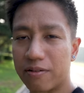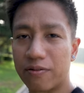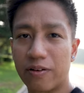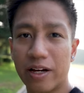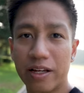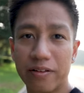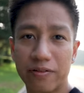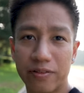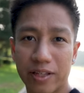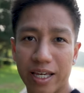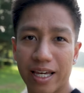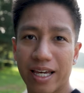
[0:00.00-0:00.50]

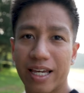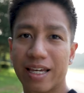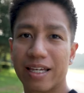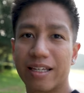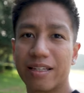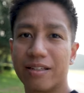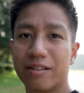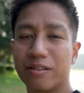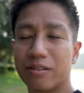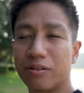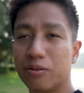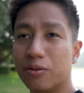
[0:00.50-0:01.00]

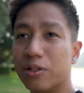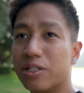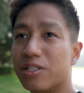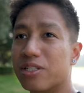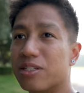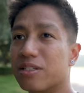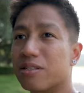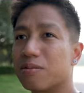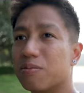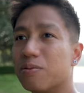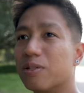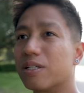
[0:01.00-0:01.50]
5K, which
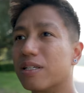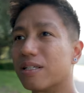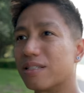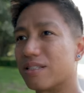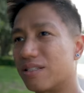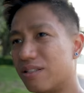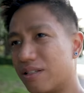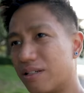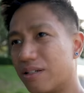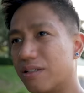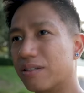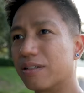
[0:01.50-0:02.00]
is because,
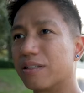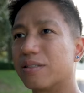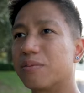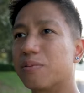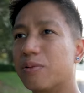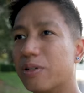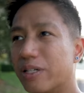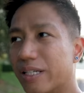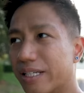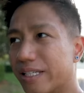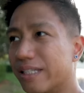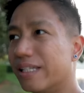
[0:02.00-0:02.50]
you know, it's
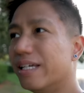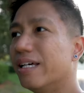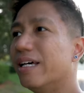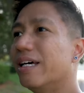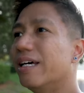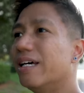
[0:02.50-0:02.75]
pretty